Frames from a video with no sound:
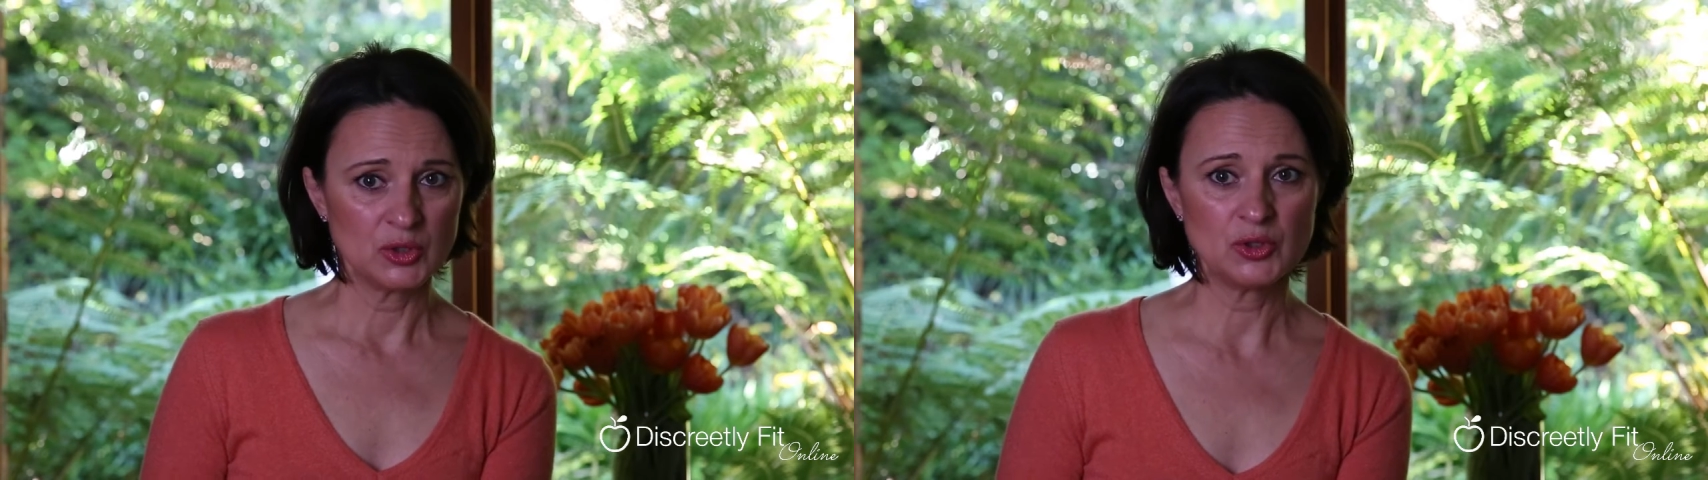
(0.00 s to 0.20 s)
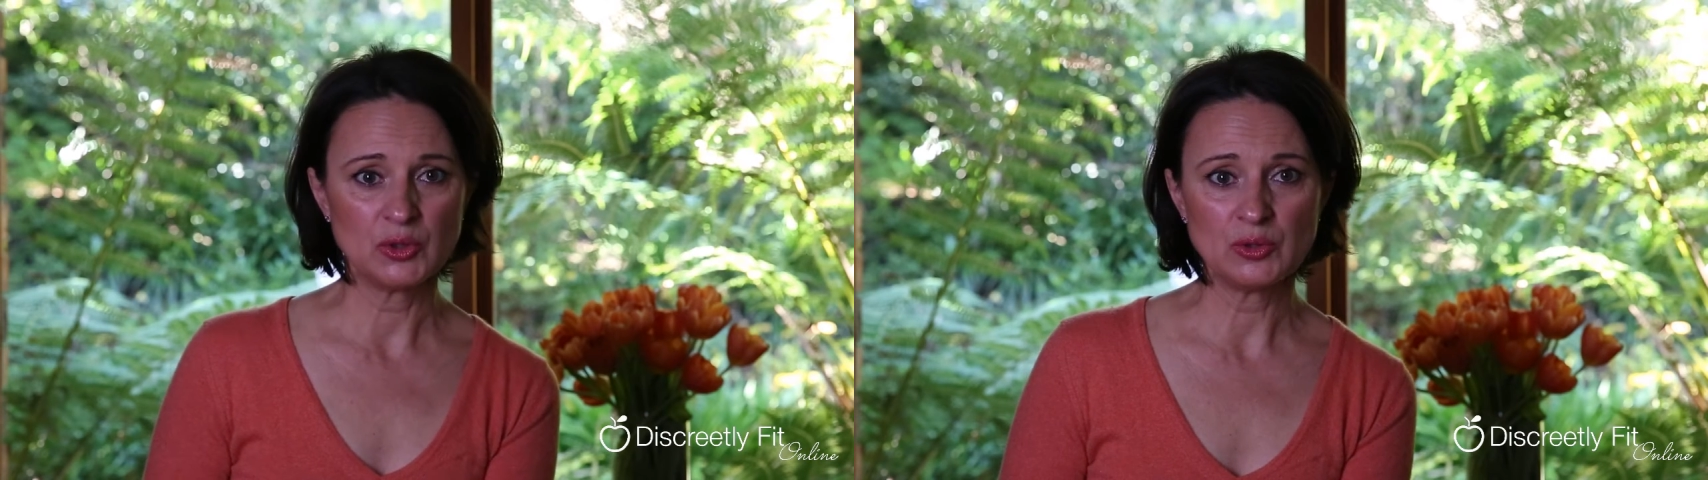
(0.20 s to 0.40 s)

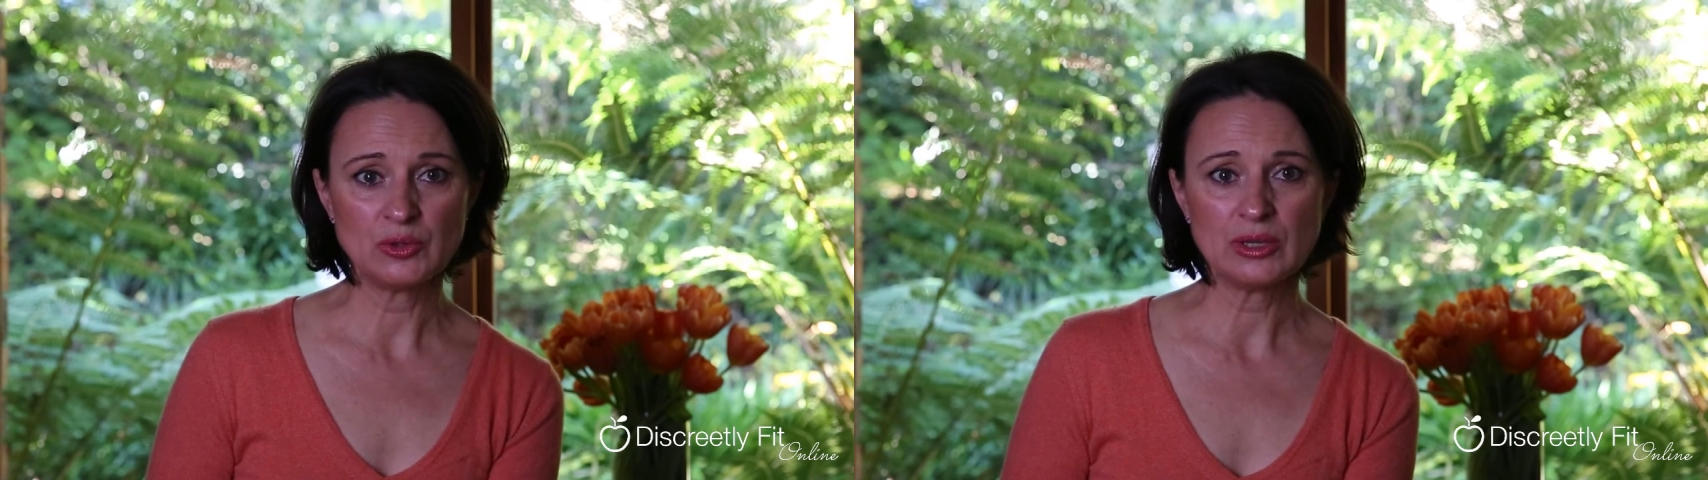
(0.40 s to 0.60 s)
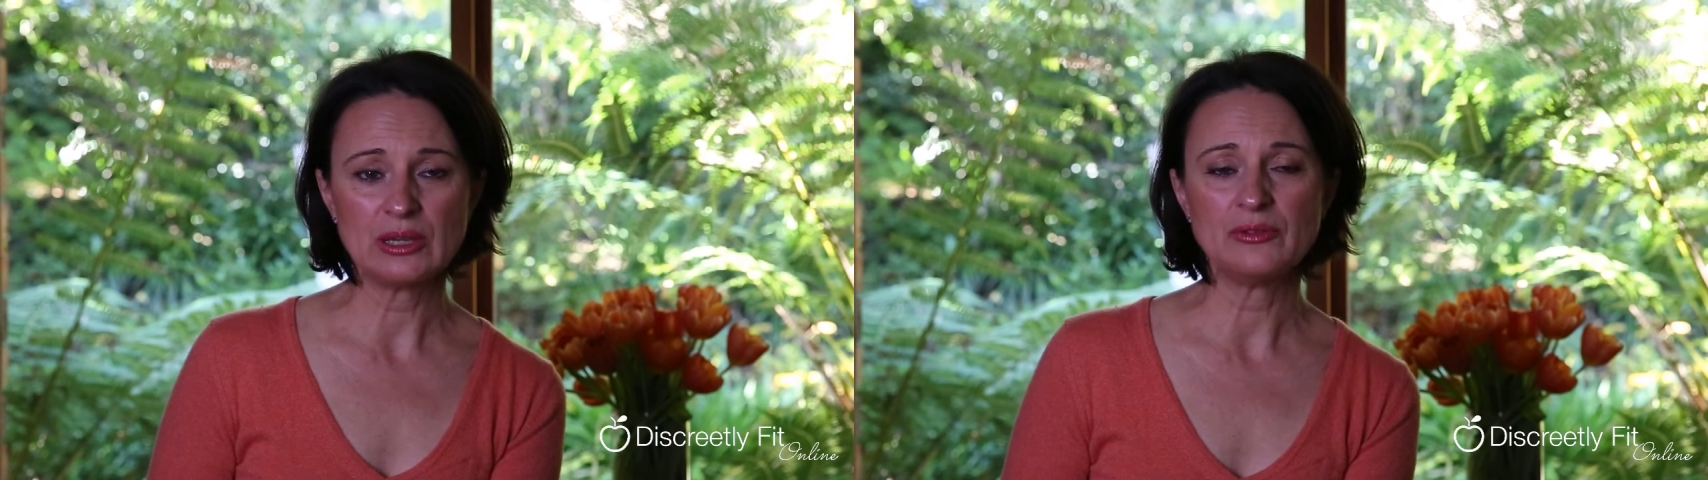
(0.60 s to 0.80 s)

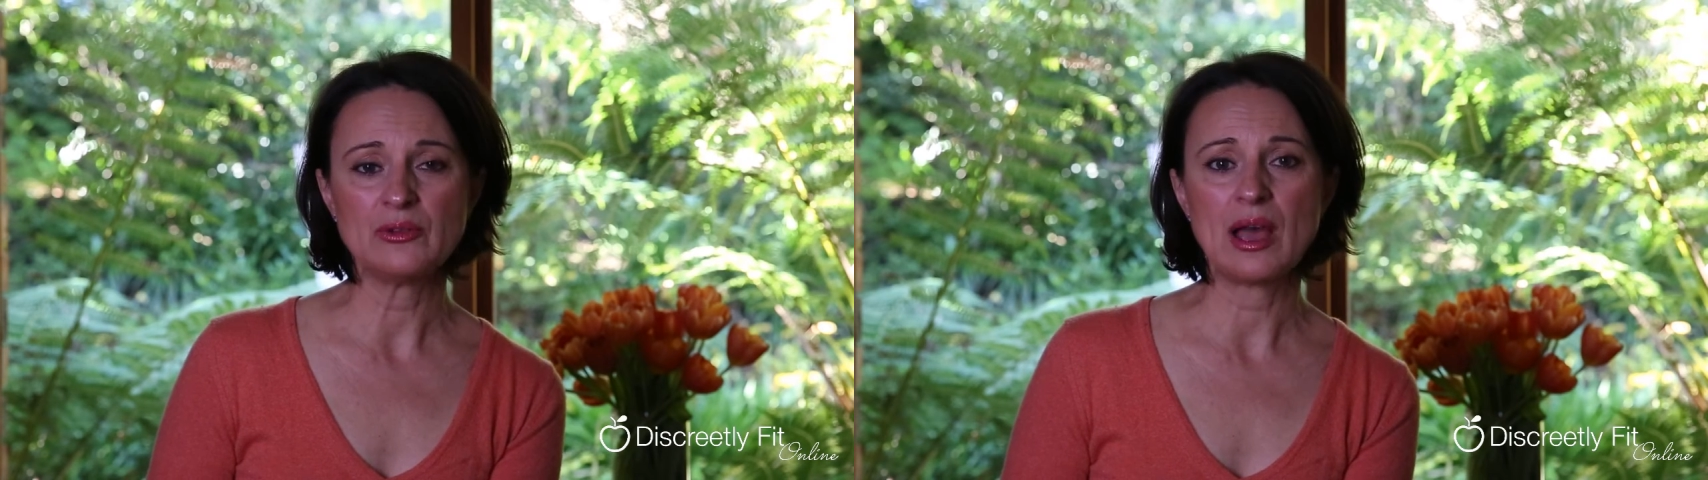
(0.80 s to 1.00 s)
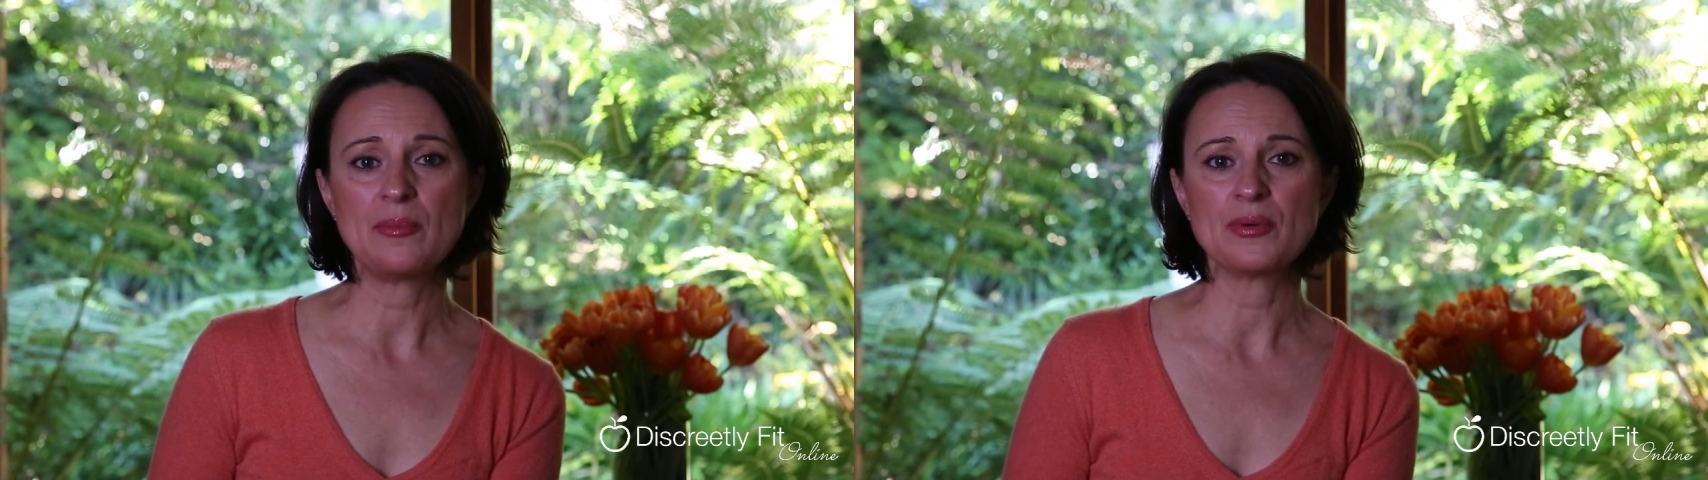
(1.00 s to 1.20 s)
2 if
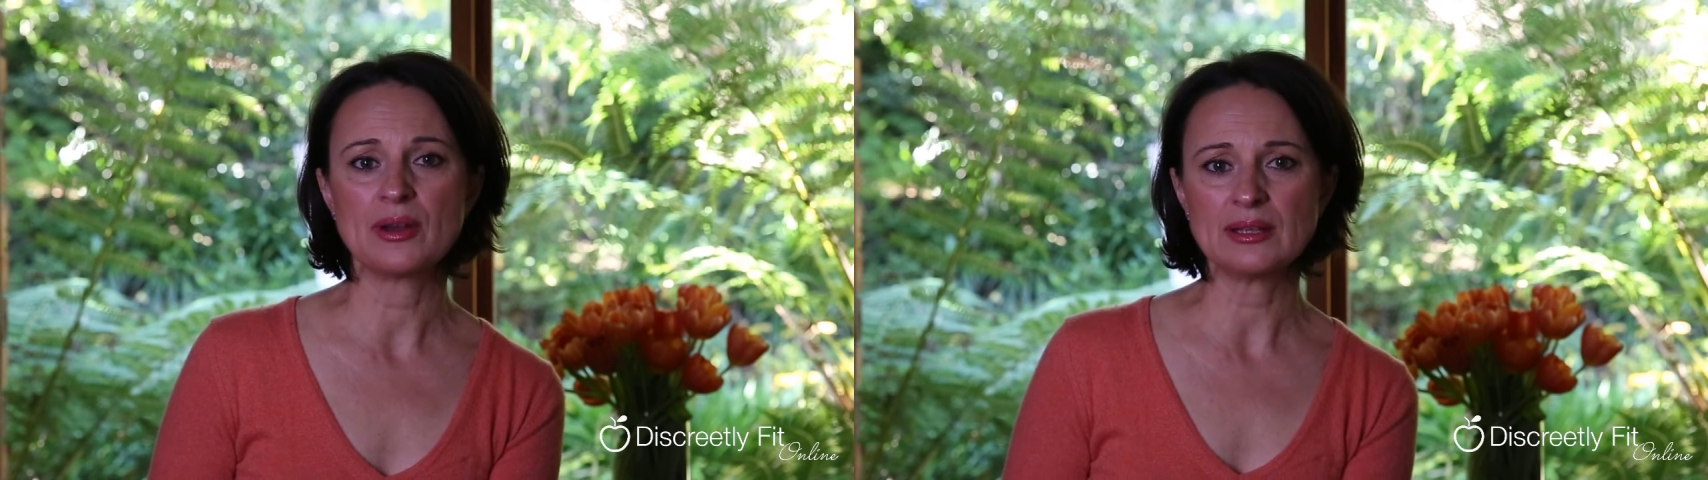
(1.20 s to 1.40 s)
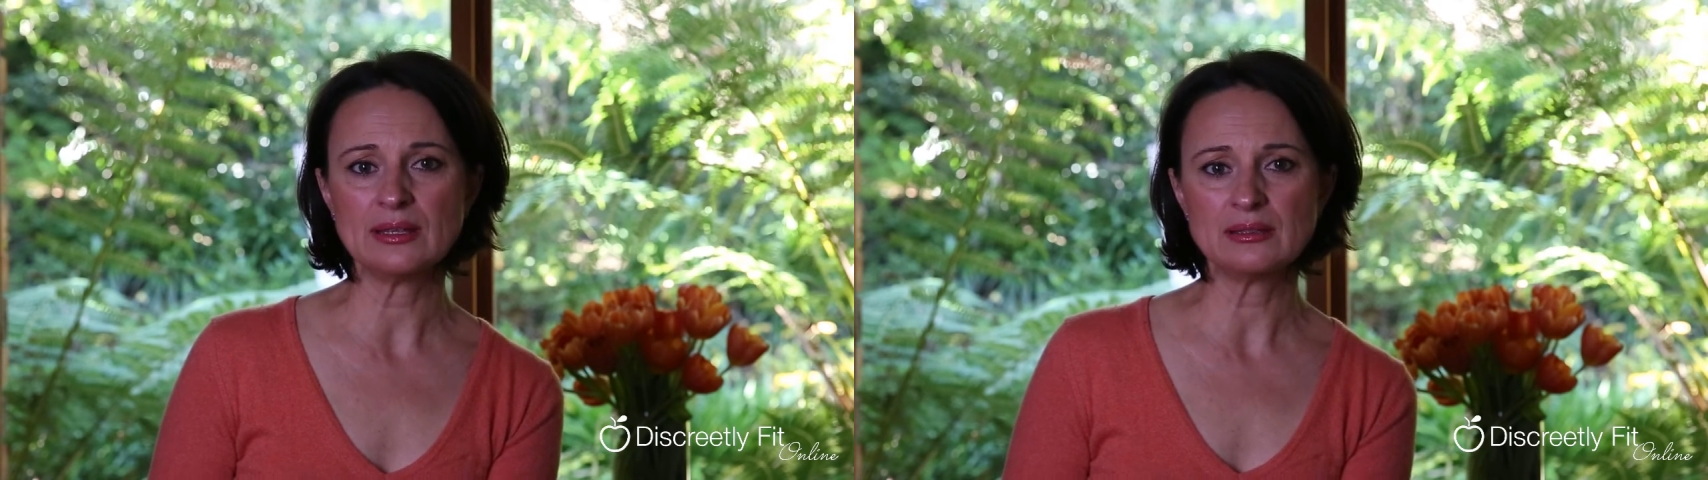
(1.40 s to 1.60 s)
you are
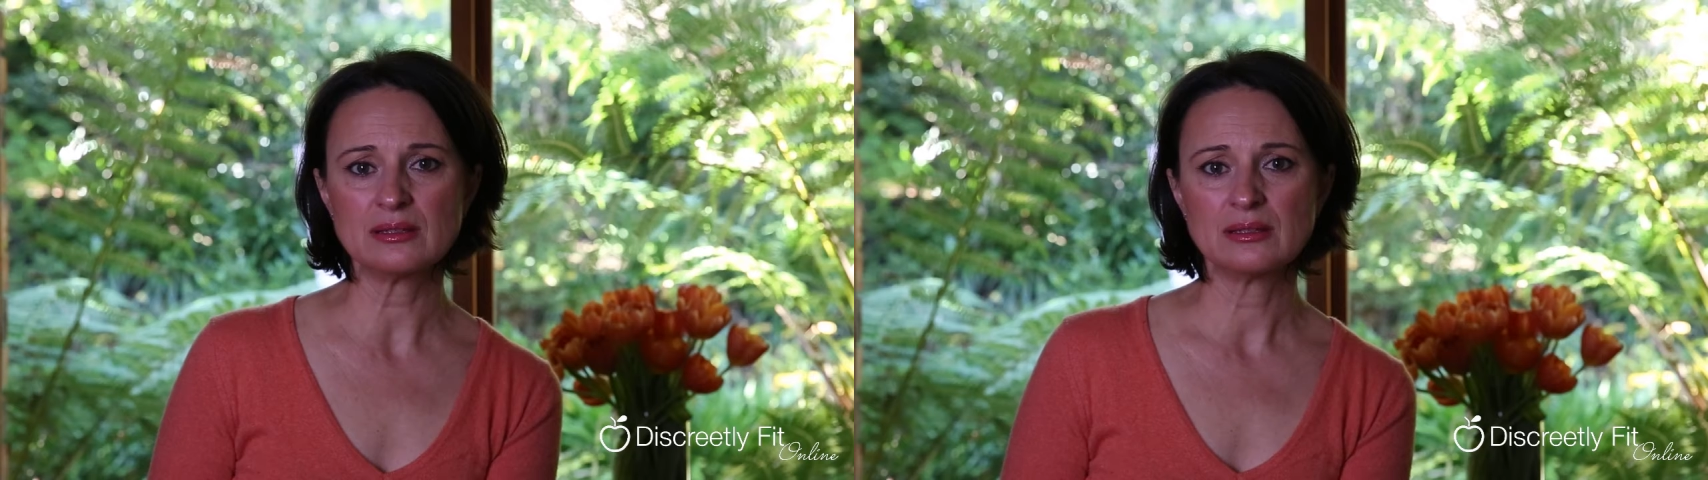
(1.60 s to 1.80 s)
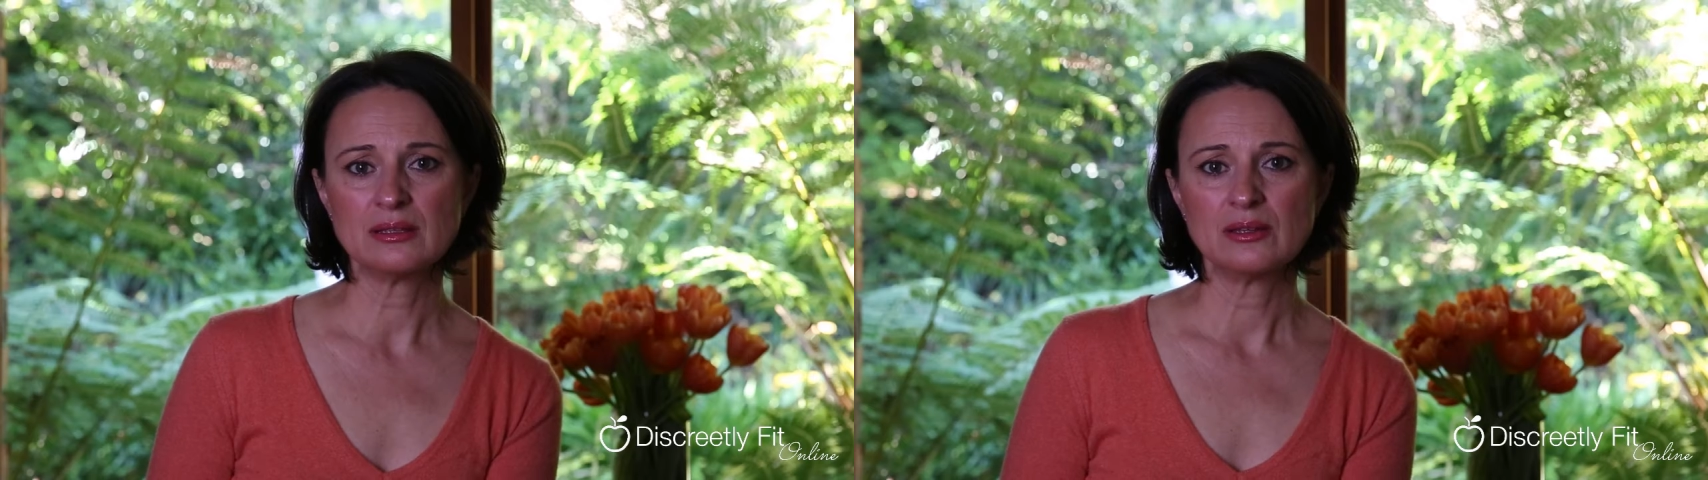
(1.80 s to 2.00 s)

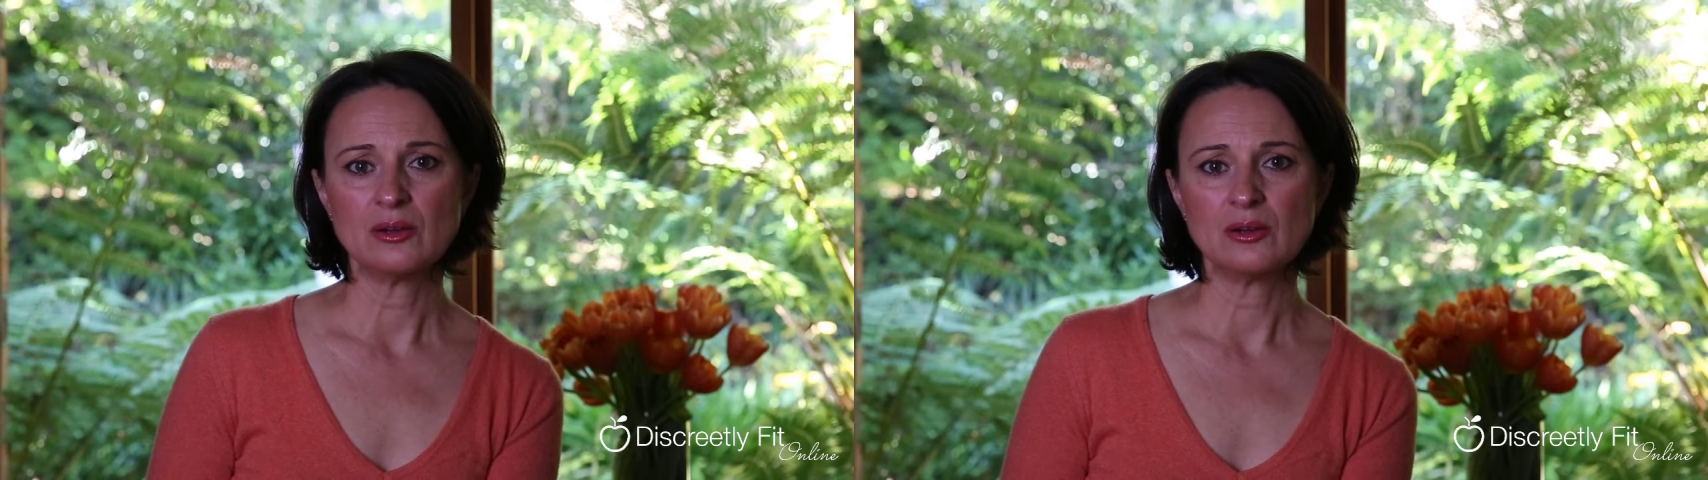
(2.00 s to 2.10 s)
pregnant